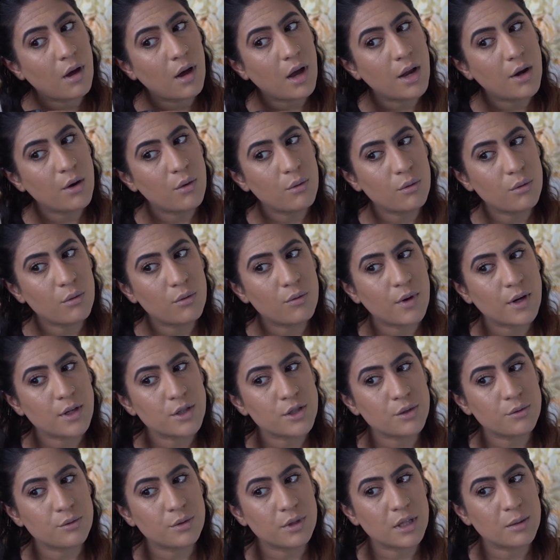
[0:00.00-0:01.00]
I don't know if I
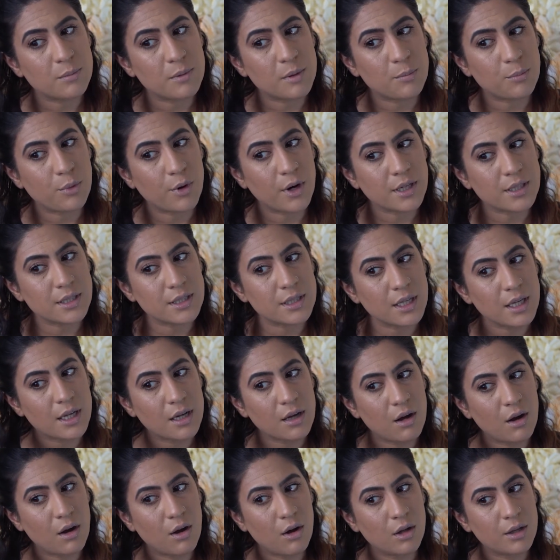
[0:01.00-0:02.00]
should really be pressing
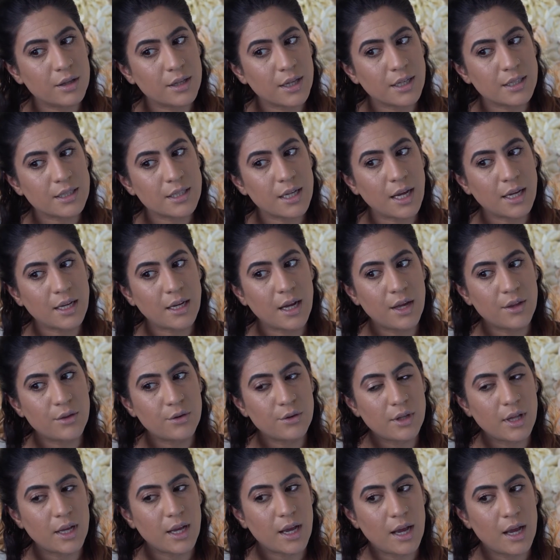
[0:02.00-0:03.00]
all that tight either.
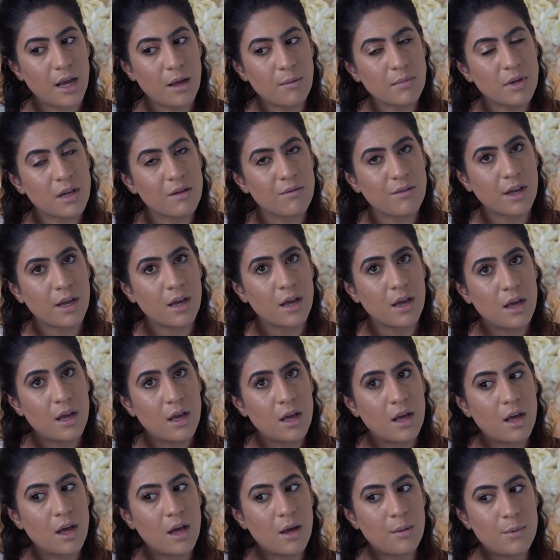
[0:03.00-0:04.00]
Like I am giving
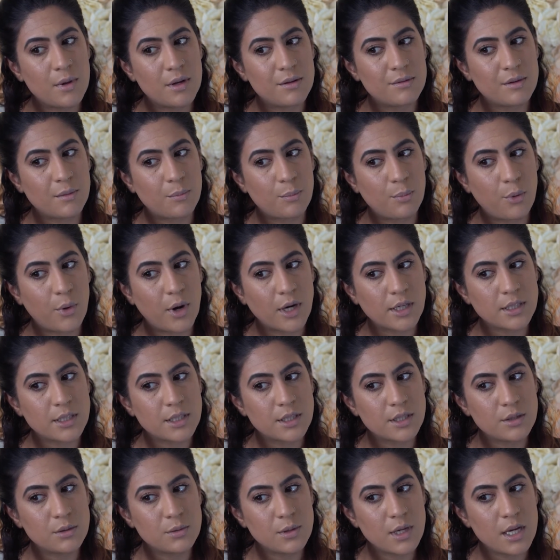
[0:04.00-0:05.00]
a bit of a press
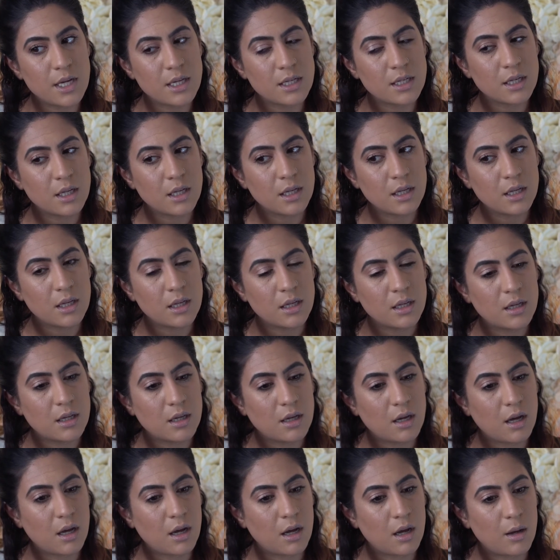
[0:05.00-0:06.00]
to it,
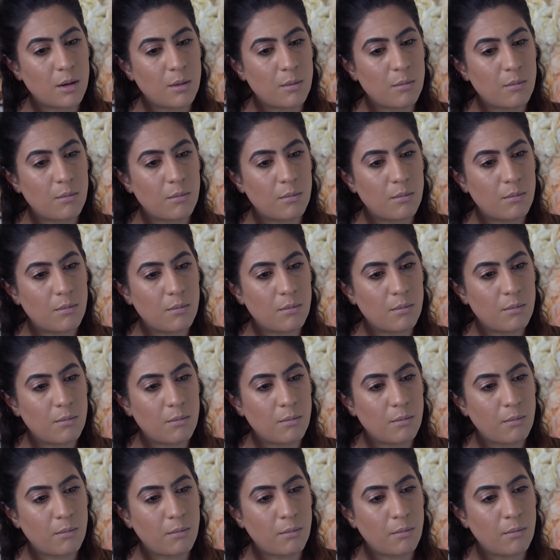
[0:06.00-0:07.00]

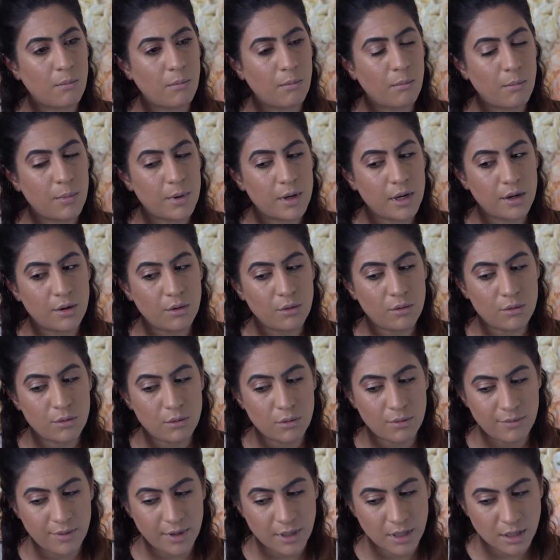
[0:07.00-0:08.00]
but I don't
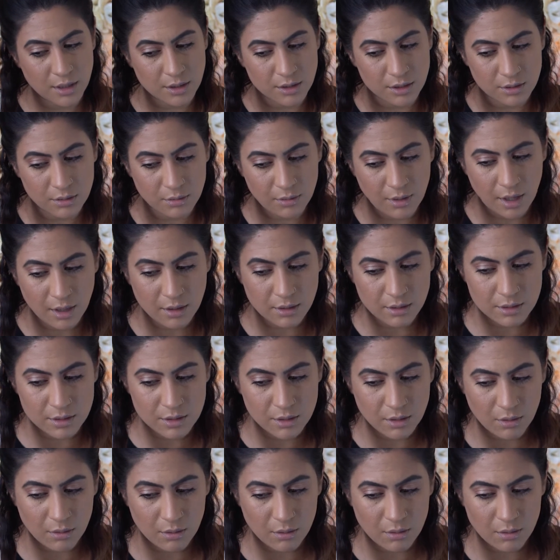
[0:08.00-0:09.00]
know if I need to do that. So,